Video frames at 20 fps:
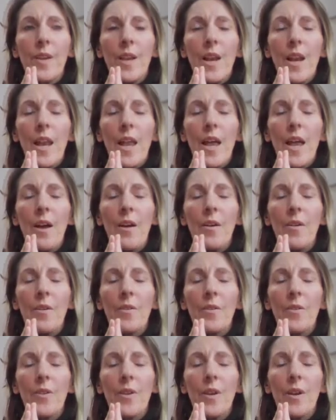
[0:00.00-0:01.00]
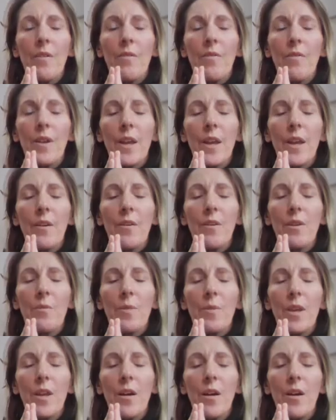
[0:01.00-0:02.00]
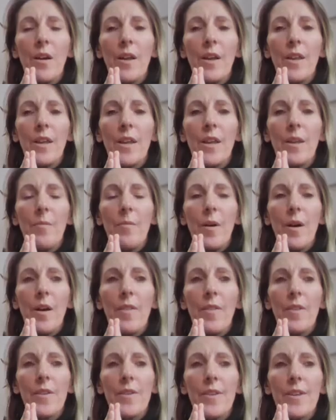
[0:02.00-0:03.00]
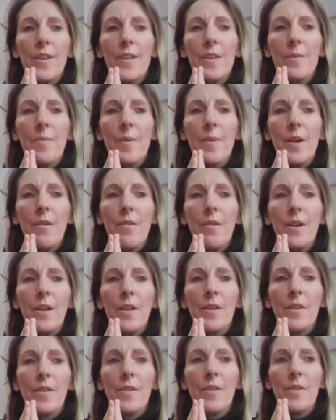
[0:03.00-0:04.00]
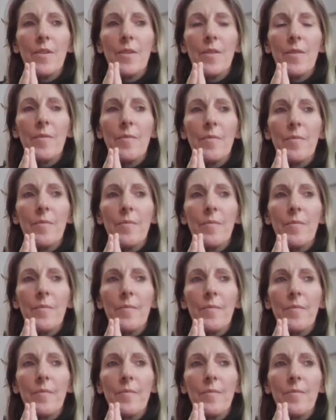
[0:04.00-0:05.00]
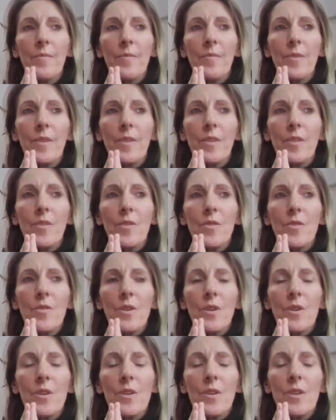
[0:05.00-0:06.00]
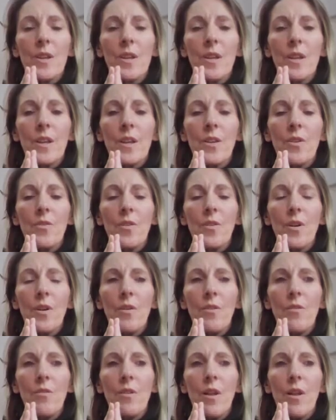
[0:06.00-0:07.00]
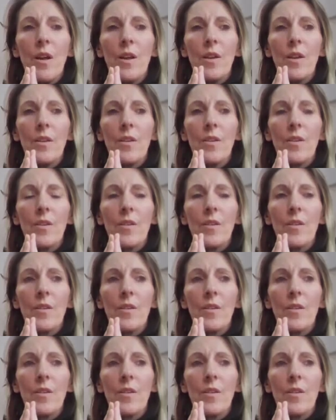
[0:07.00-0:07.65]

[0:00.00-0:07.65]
Allow yourself now to be guided by this experience, trusting in your own light,